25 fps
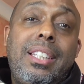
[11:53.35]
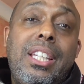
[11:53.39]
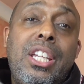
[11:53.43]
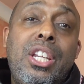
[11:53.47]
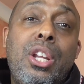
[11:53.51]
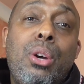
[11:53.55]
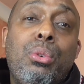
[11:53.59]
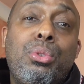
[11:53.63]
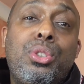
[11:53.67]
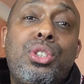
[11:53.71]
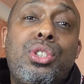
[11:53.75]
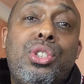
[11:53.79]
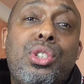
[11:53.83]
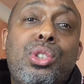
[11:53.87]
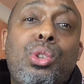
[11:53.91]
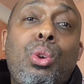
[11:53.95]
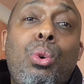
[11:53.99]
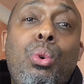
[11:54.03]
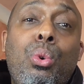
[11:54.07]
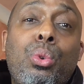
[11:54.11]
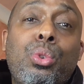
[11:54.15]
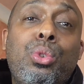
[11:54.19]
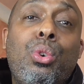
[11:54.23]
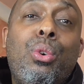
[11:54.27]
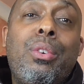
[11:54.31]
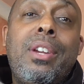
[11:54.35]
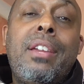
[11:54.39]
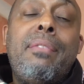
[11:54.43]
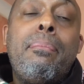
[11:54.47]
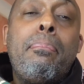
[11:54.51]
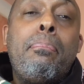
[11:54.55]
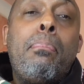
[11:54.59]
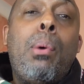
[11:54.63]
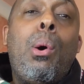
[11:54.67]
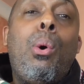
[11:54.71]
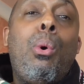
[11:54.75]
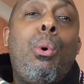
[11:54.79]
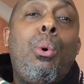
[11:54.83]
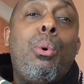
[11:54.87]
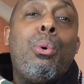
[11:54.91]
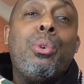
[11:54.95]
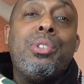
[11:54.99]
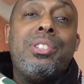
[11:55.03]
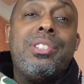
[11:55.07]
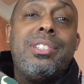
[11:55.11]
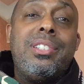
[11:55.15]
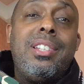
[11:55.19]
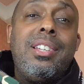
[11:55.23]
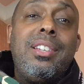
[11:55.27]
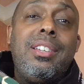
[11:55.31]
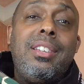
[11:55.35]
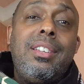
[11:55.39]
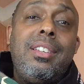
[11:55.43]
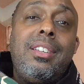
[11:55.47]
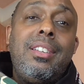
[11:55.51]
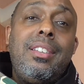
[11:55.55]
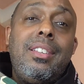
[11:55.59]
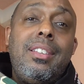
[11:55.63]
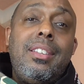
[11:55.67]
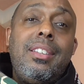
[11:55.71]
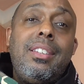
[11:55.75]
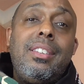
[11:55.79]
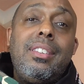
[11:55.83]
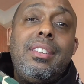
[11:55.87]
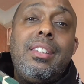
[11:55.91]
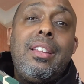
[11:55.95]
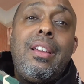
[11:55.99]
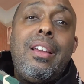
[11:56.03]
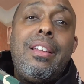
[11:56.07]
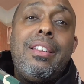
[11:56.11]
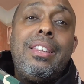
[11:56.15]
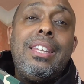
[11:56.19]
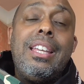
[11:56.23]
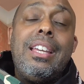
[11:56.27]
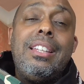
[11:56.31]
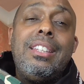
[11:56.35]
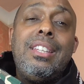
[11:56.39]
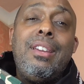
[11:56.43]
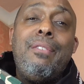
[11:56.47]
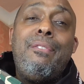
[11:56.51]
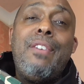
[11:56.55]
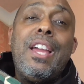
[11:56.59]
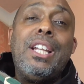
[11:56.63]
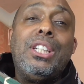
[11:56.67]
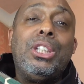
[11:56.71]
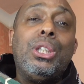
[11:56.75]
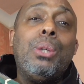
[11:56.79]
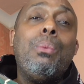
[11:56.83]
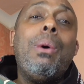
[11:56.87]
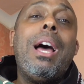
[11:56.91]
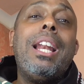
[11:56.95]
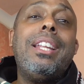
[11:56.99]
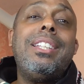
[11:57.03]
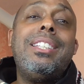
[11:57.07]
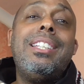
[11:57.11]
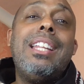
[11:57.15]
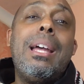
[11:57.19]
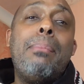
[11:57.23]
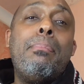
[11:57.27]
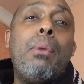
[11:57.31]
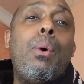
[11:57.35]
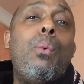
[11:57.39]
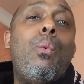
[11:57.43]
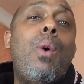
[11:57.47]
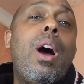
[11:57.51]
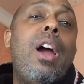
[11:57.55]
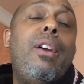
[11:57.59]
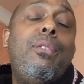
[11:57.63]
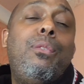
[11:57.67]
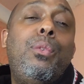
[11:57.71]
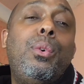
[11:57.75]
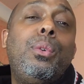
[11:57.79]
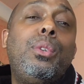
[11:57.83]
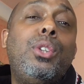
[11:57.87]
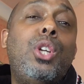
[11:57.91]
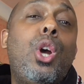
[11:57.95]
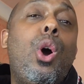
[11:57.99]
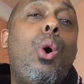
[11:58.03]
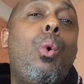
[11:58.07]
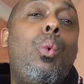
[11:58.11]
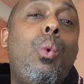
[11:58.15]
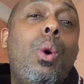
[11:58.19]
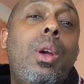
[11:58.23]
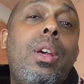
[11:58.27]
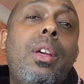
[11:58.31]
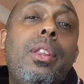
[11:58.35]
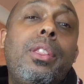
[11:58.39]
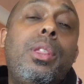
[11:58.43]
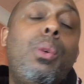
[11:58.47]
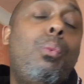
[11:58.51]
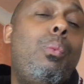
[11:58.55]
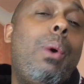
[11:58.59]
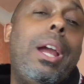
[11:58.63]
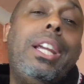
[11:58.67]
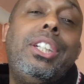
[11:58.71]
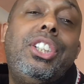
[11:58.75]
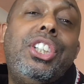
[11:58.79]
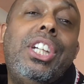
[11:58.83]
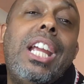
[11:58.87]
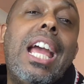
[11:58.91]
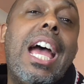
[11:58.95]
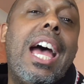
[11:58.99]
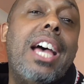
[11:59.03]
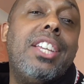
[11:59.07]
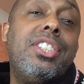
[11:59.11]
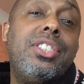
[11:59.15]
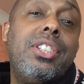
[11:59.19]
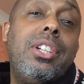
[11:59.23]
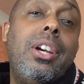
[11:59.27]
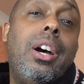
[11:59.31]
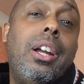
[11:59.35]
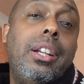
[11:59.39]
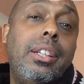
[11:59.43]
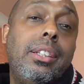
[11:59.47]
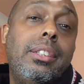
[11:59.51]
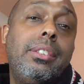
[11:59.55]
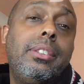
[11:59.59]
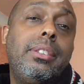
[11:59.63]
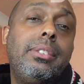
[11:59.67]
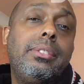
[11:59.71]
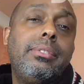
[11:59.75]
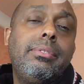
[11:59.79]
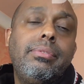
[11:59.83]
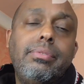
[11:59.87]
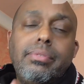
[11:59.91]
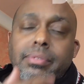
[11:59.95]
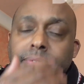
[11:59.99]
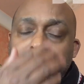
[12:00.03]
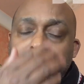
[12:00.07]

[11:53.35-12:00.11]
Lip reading: you know, stalled or even paused the eventuality that my wife would go the way she has gone?